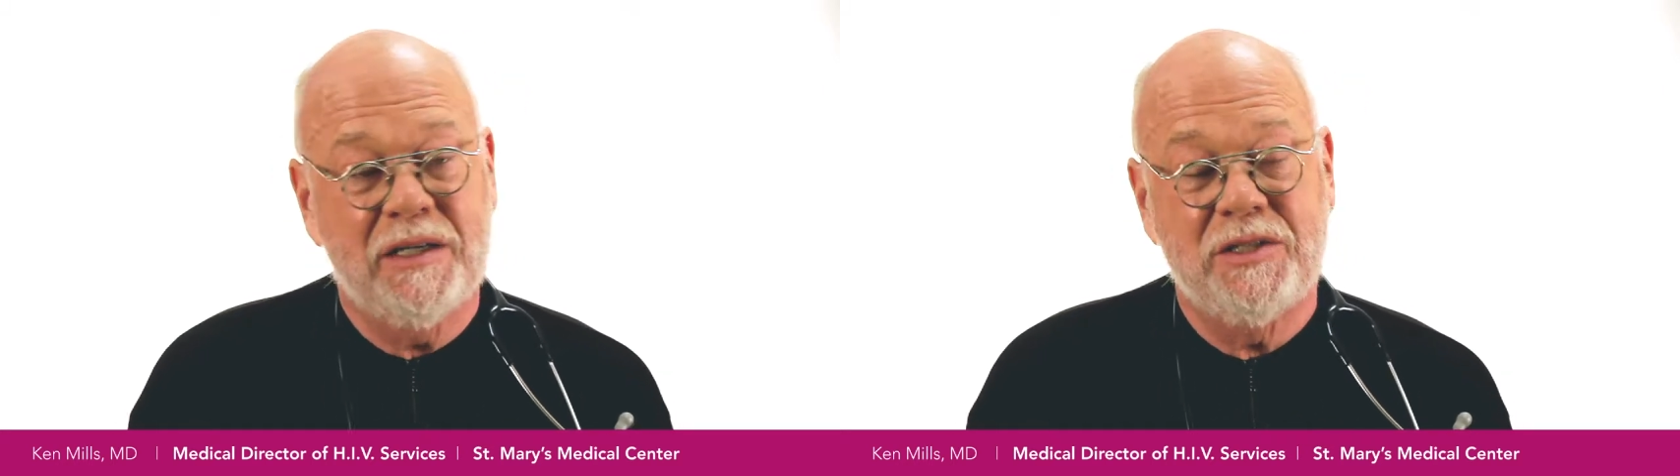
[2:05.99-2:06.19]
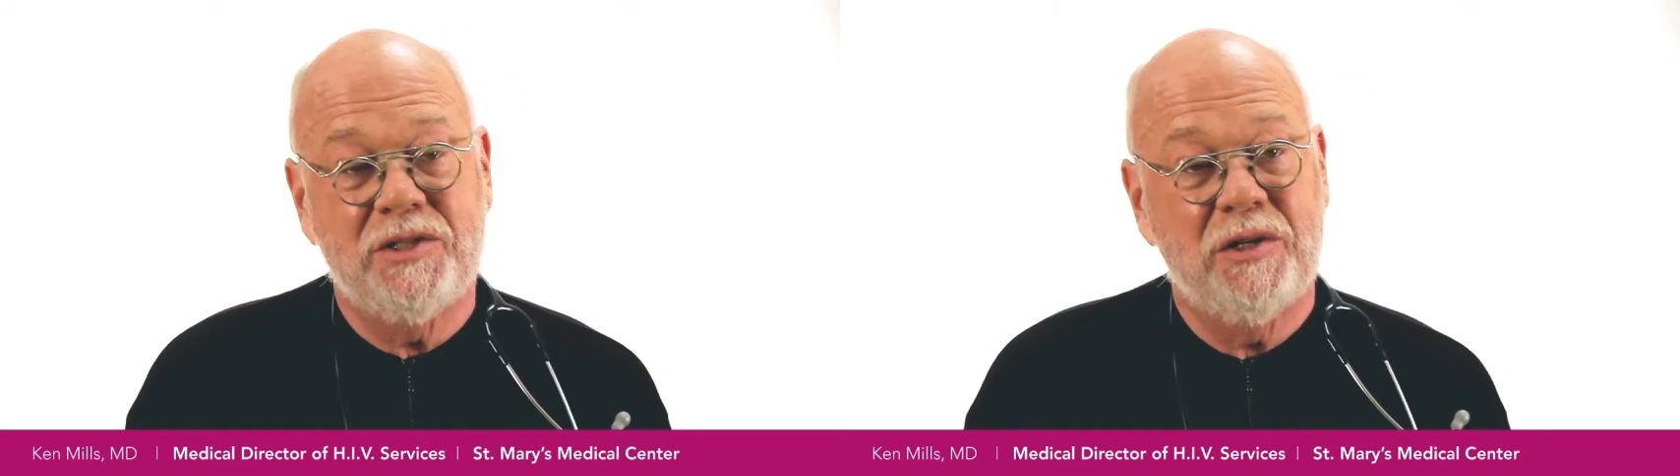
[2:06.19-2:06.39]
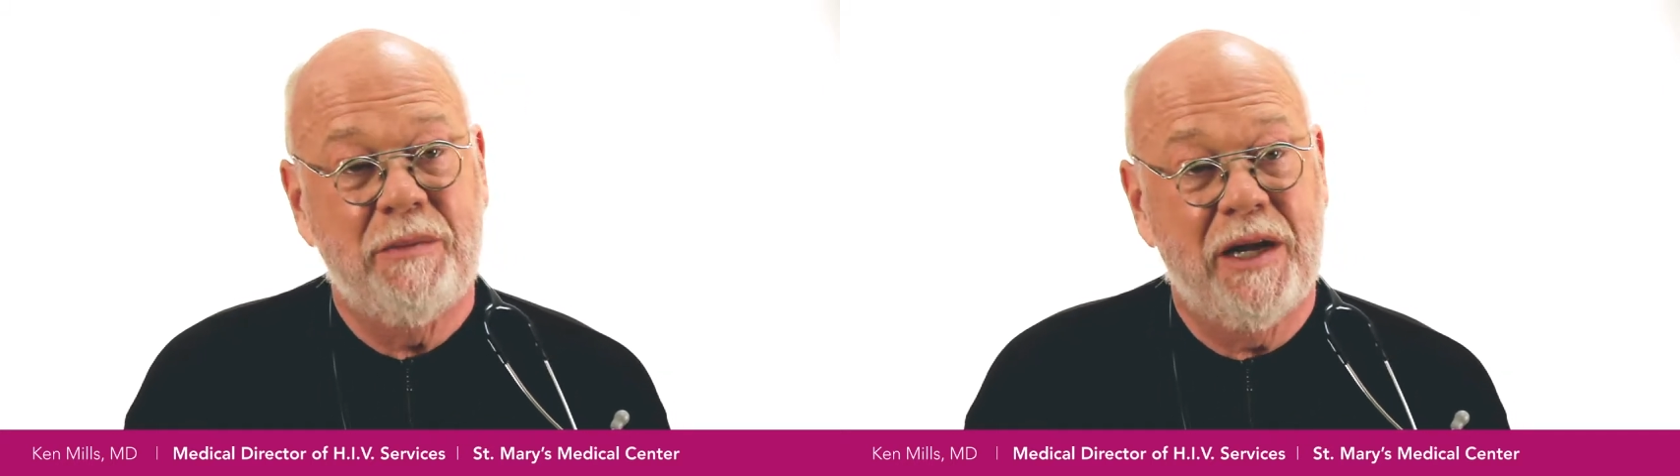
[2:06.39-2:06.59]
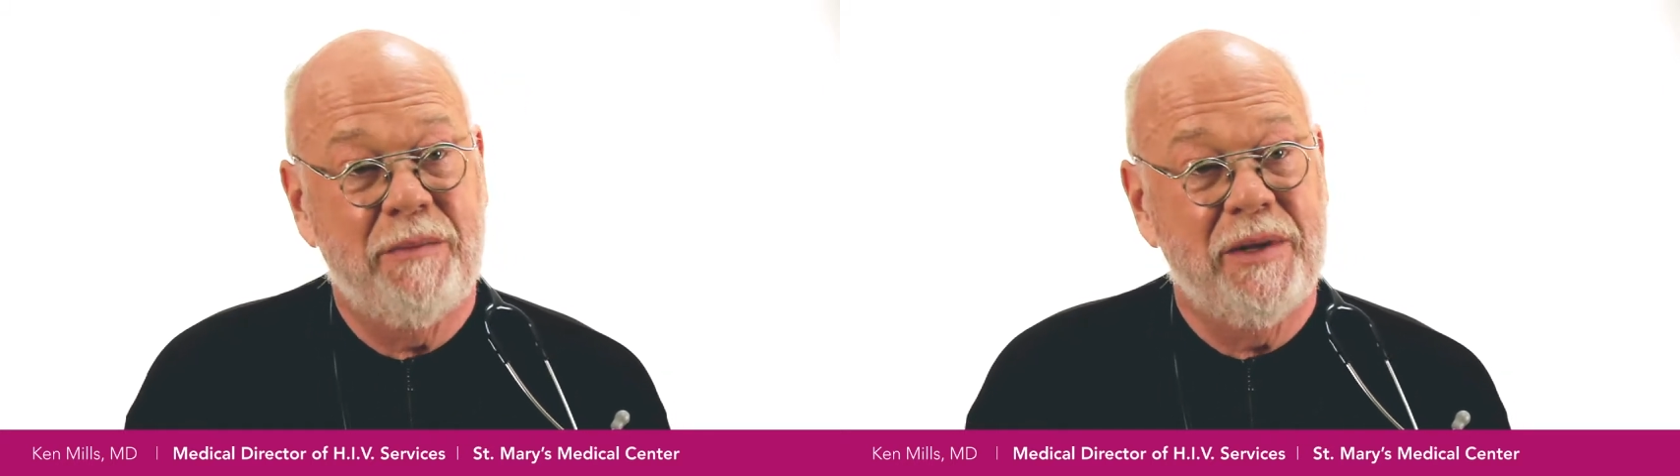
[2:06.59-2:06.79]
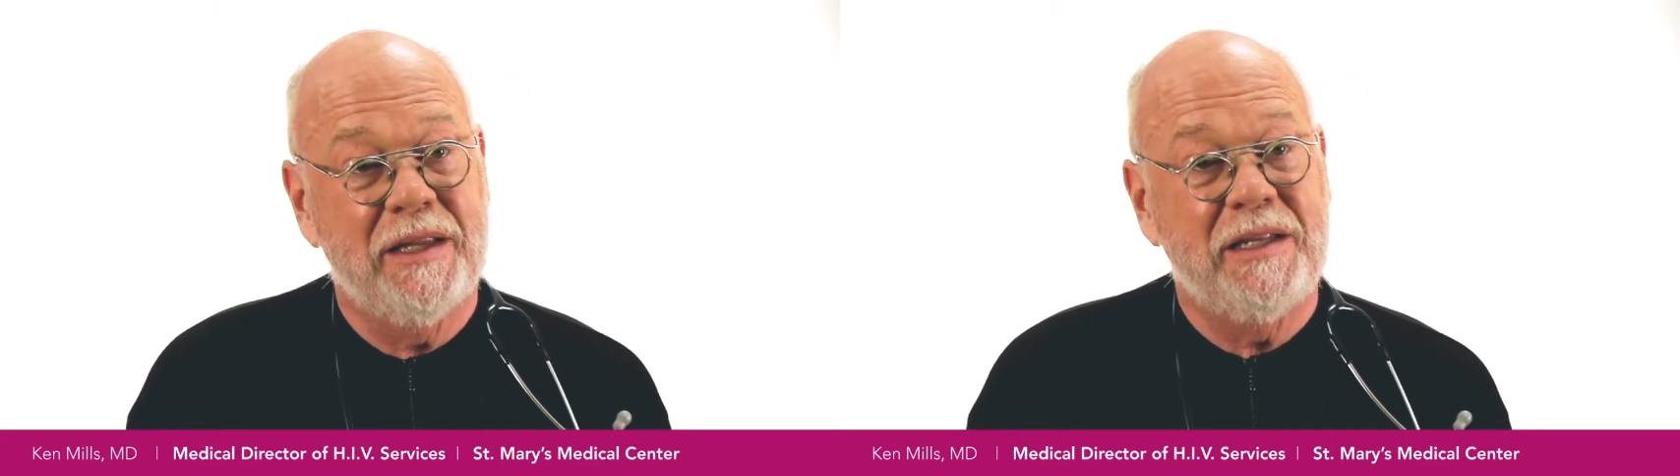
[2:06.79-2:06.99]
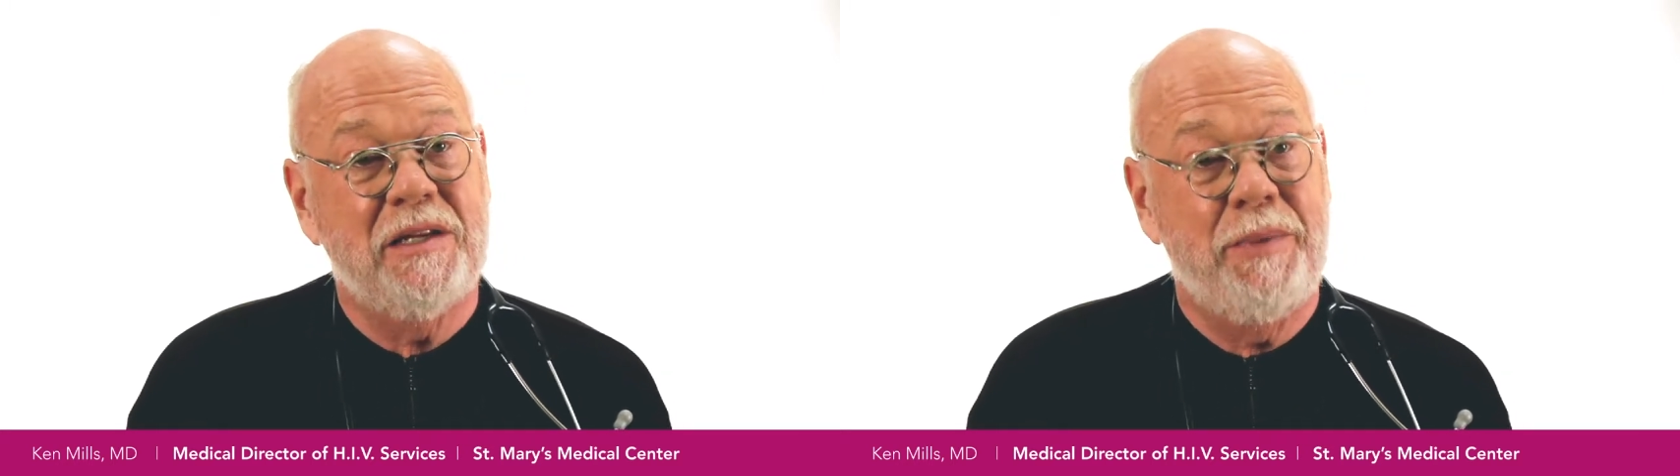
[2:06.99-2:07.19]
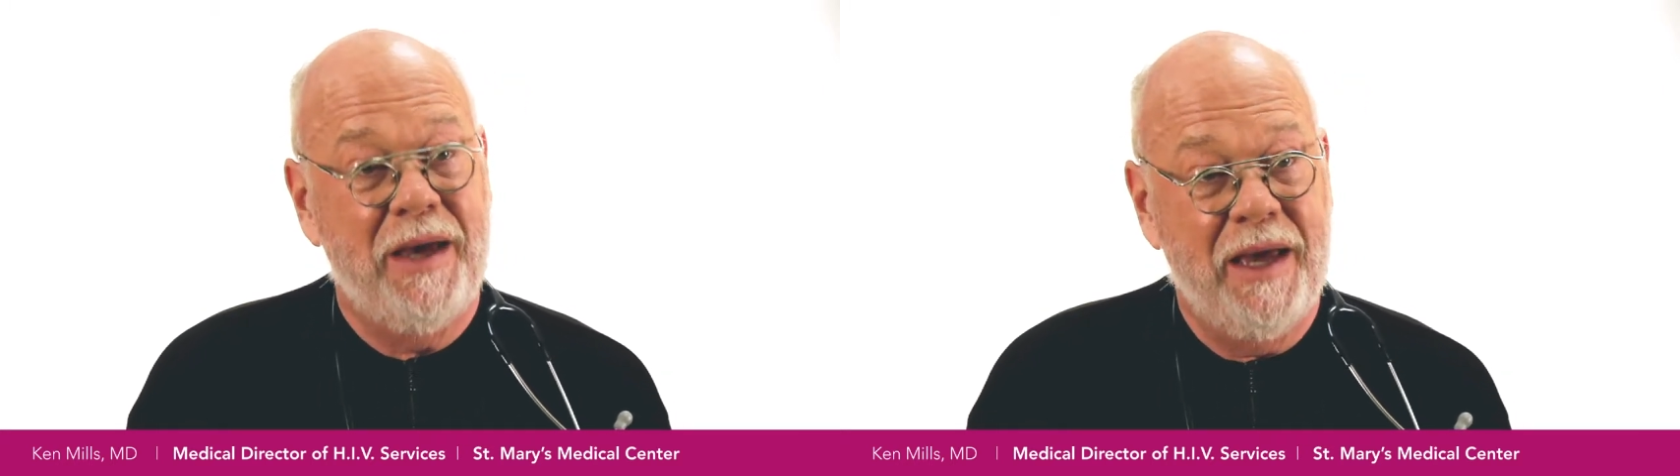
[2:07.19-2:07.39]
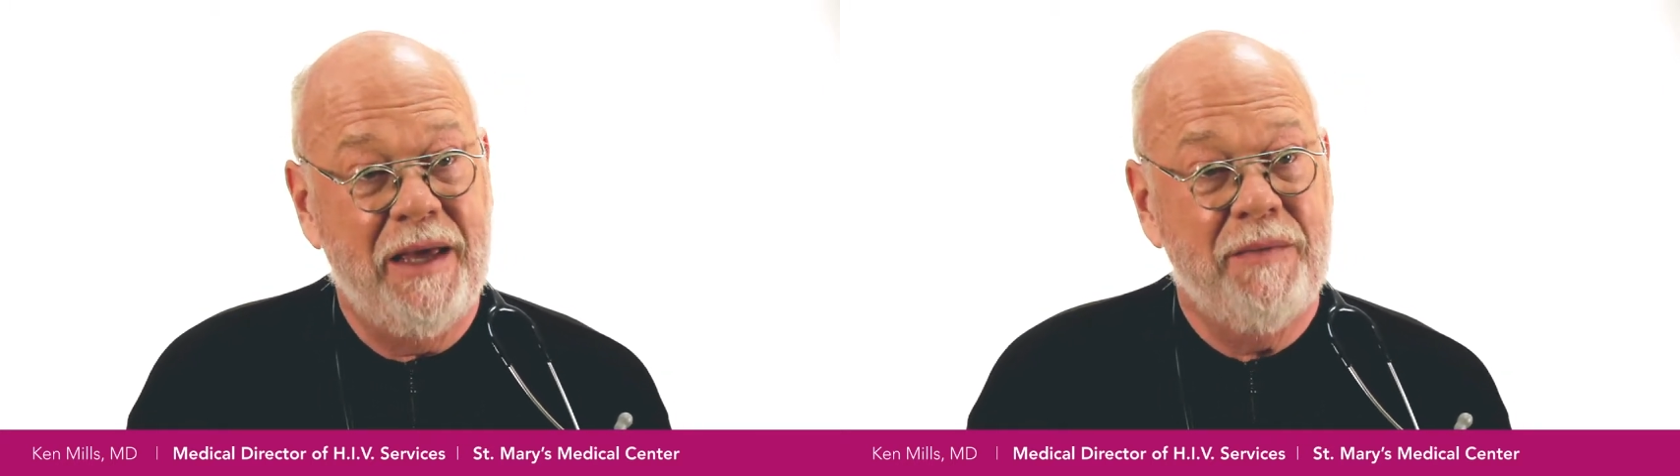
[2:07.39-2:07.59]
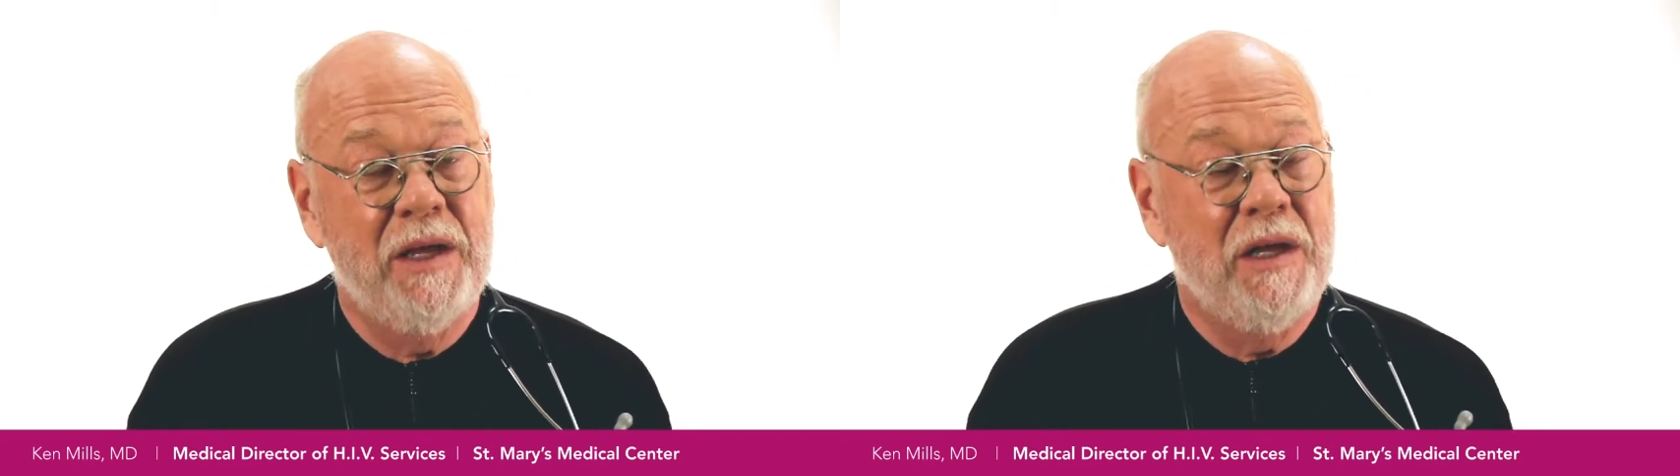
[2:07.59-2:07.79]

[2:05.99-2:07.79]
concern about ability to pay.